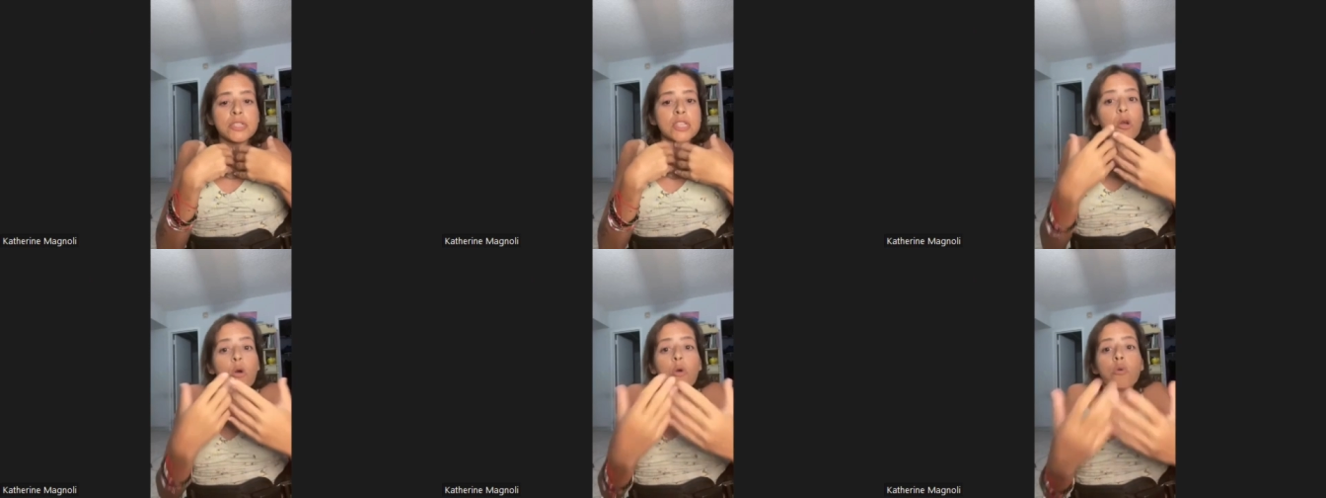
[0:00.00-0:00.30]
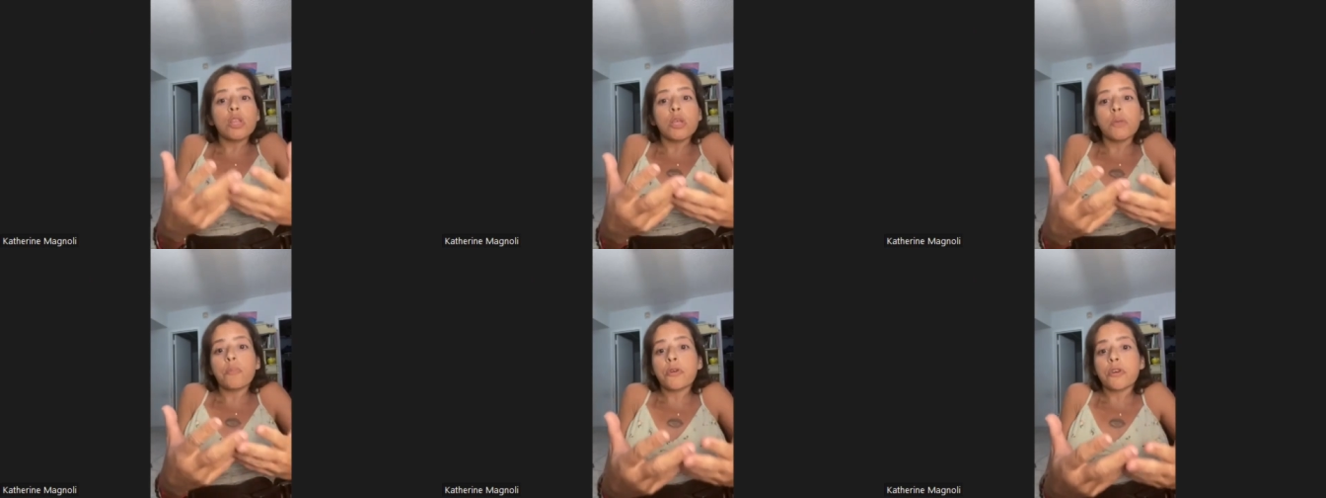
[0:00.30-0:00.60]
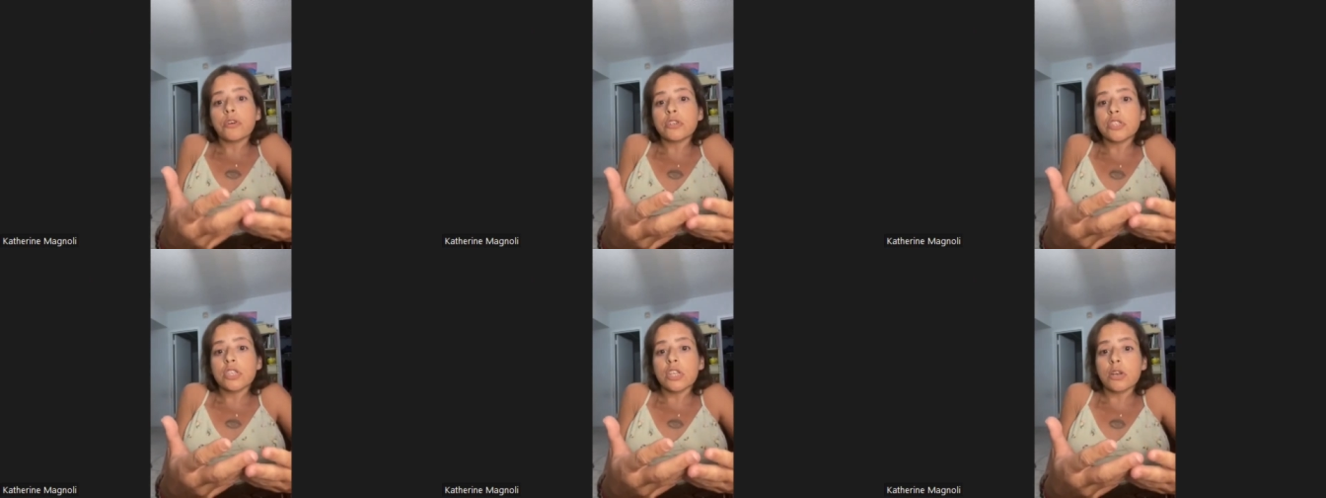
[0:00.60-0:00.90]
was the only
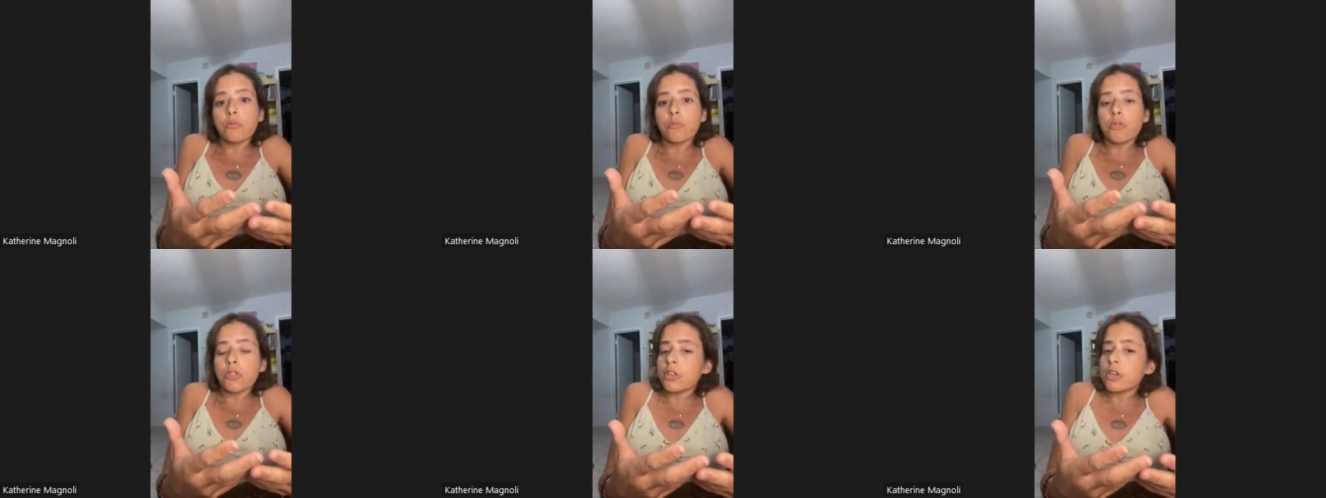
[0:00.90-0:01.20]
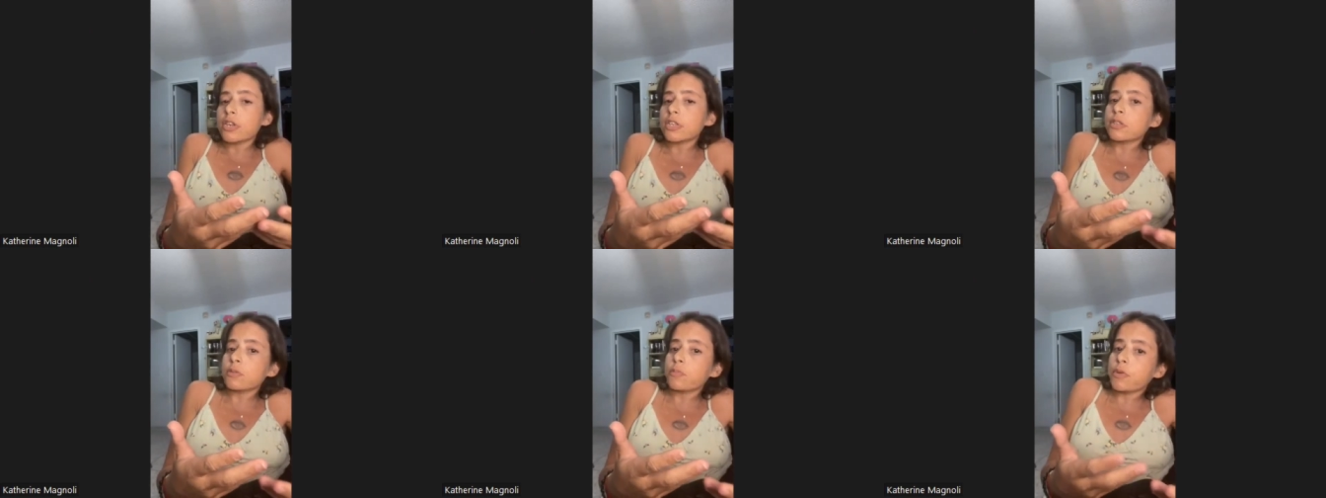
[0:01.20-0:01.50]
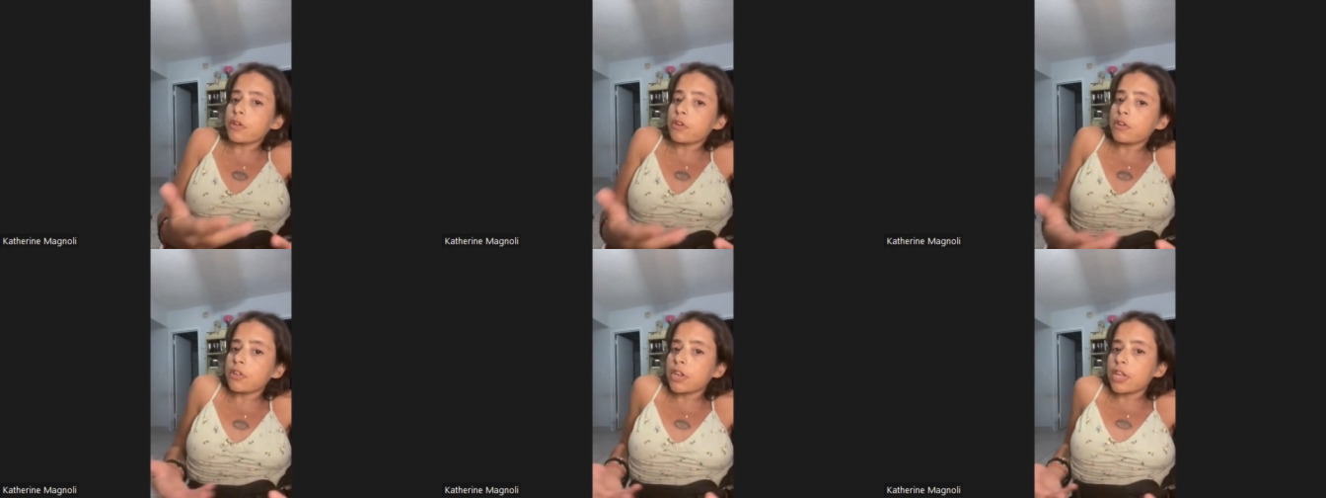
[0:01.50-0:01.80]
person with a
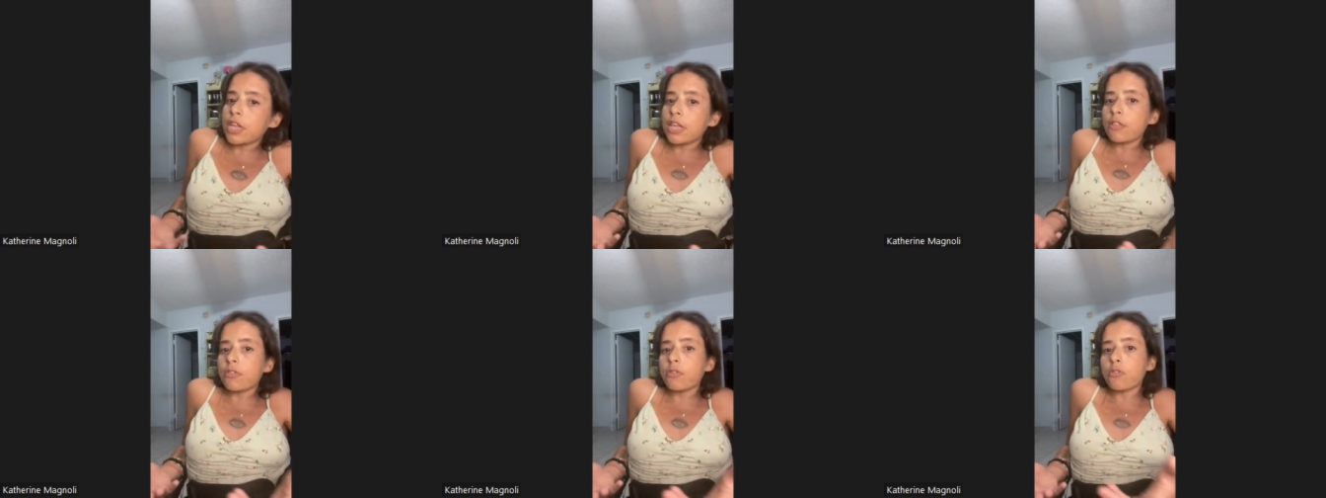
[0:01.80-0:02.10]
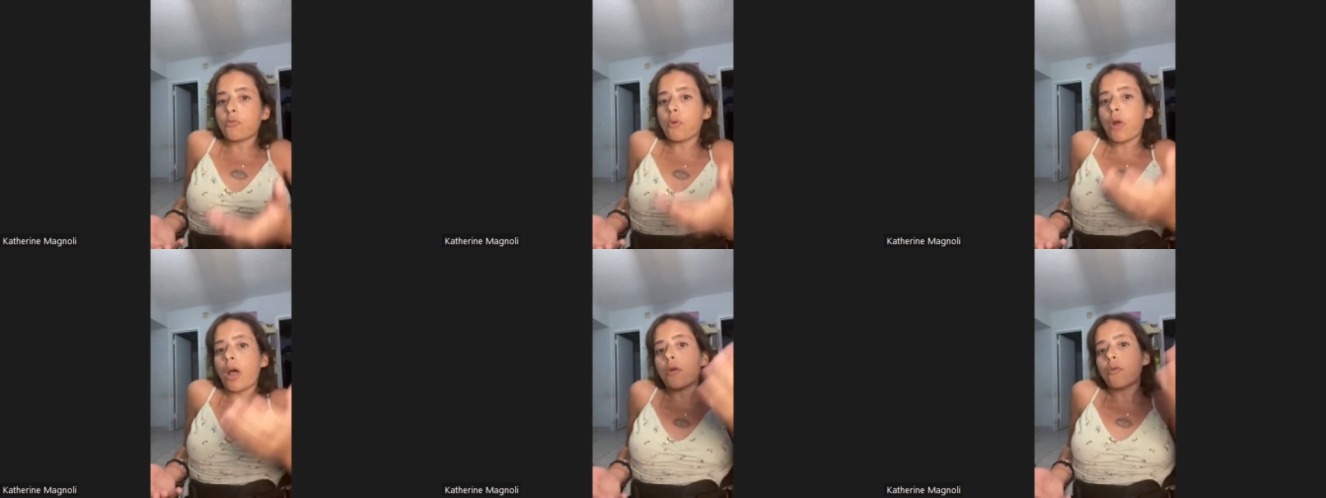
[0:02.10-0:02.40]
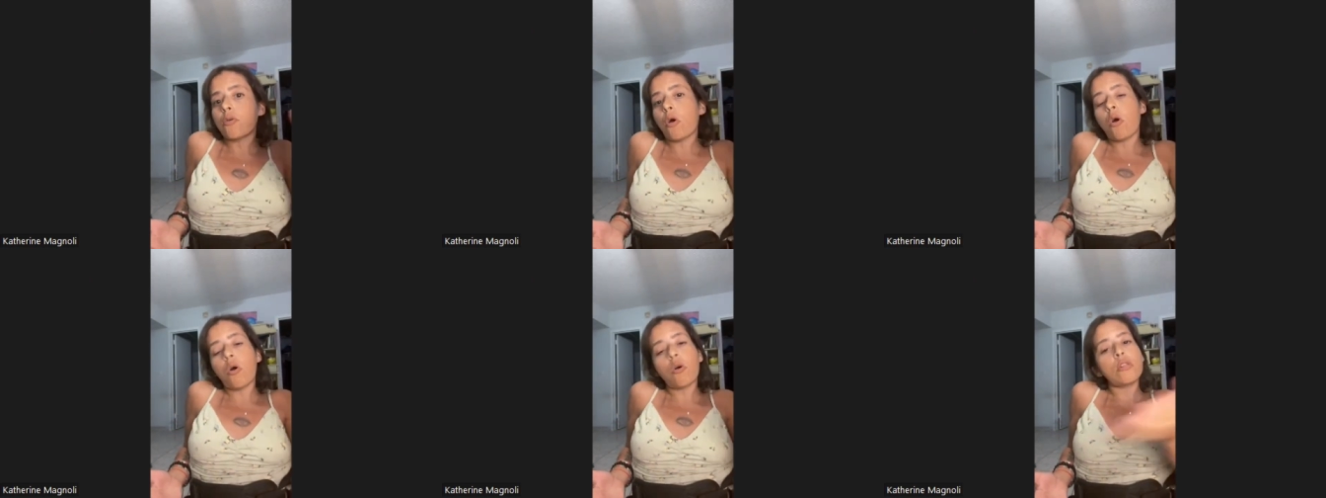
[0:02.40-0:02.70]
disability
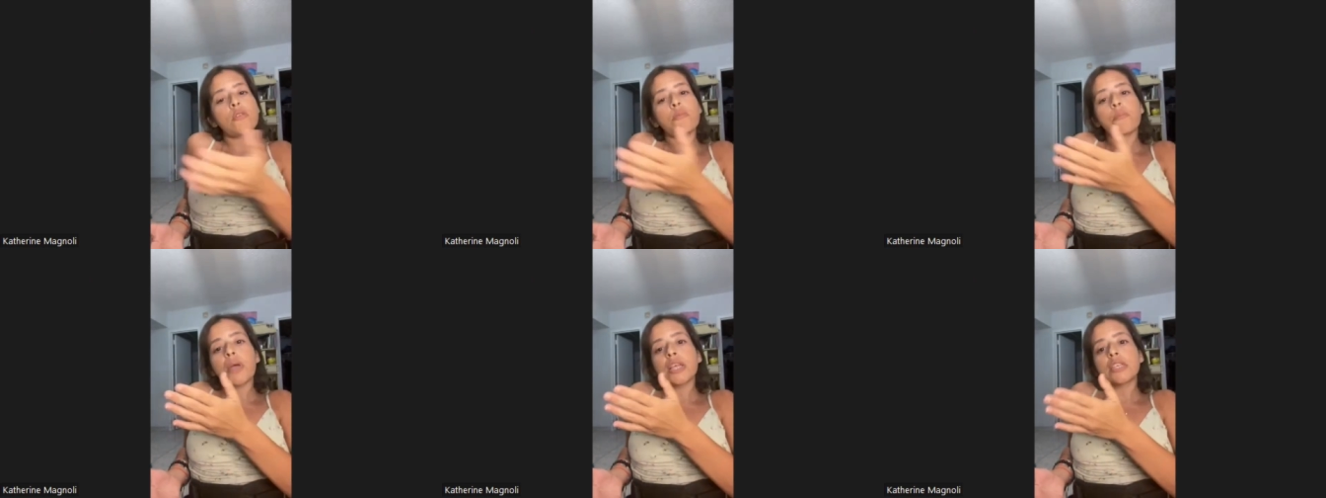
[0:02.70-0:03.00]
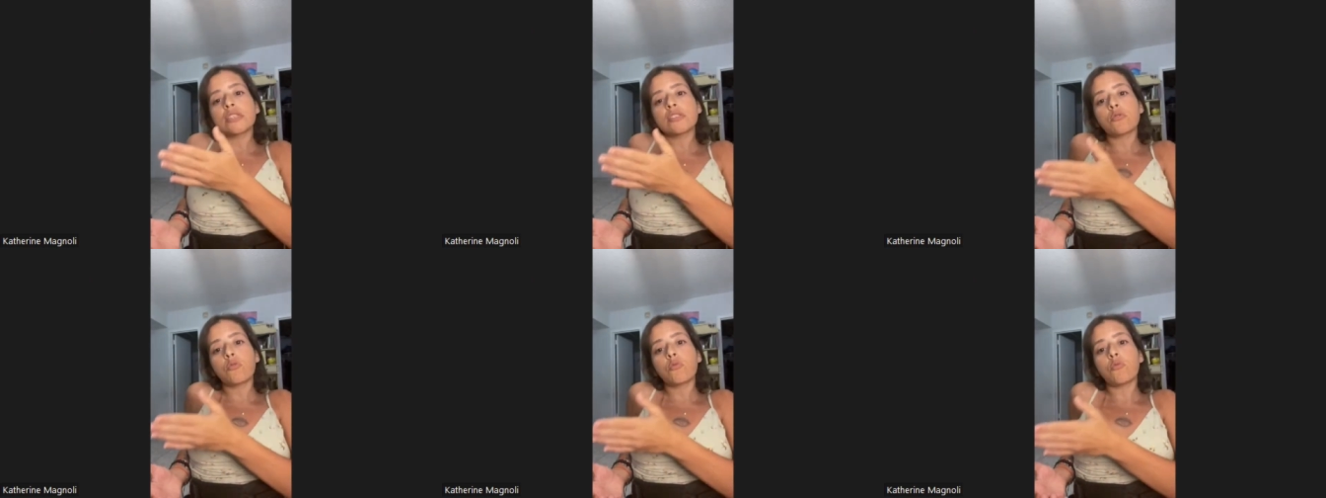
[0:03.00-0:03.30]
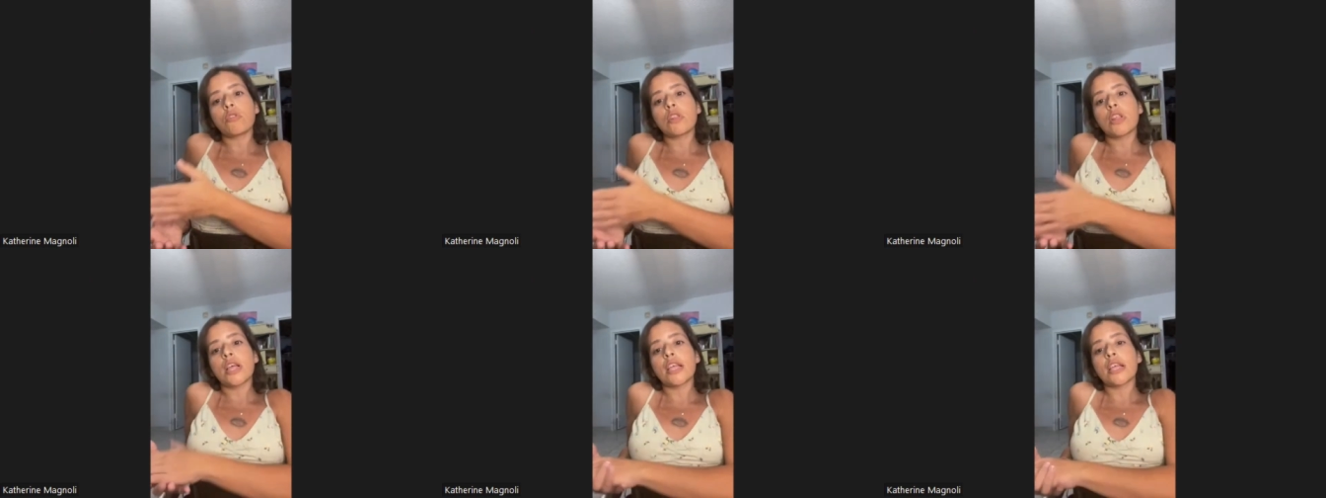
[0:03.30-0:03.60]
throughout all of my
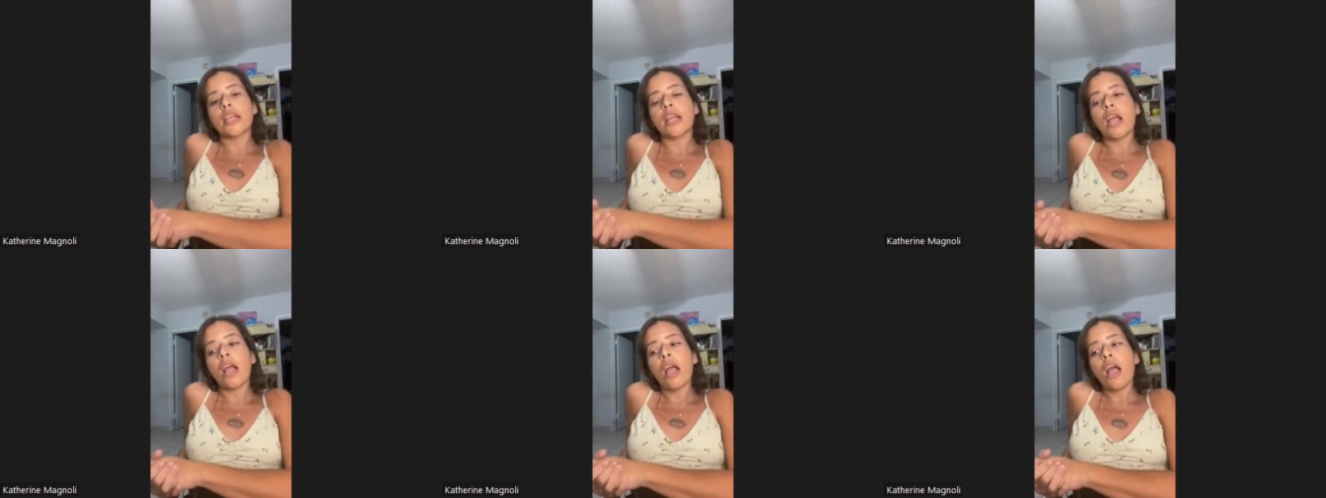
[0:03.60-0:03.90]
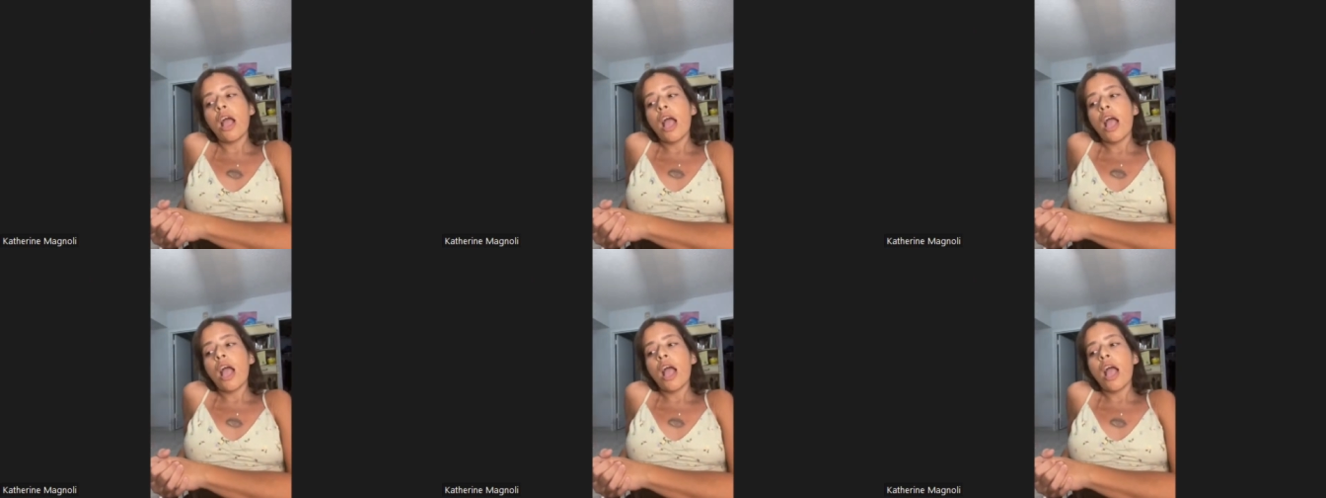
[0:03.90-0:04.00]
schooling.